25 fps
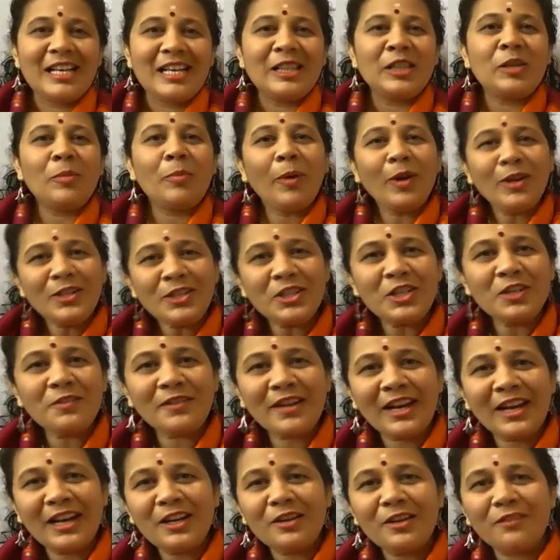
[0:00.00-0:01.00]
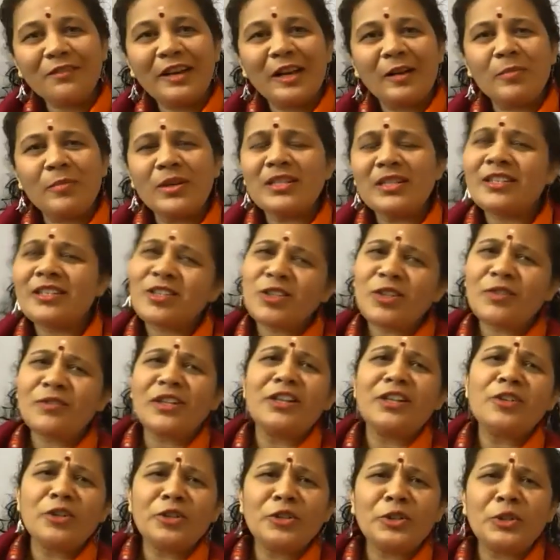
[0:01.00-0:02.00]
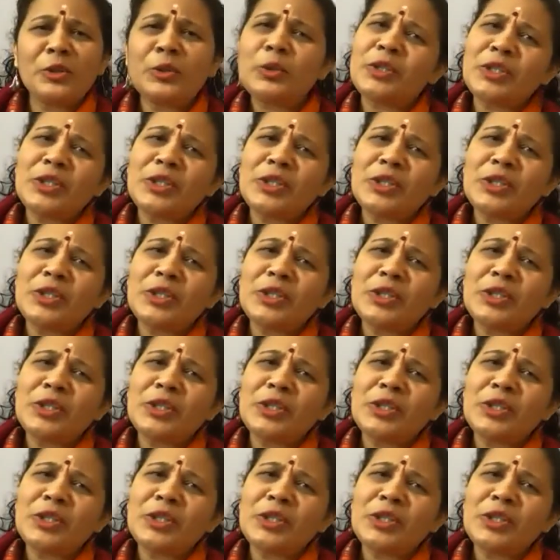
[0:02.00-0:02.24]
The positive kind of happiness is you've done your duty,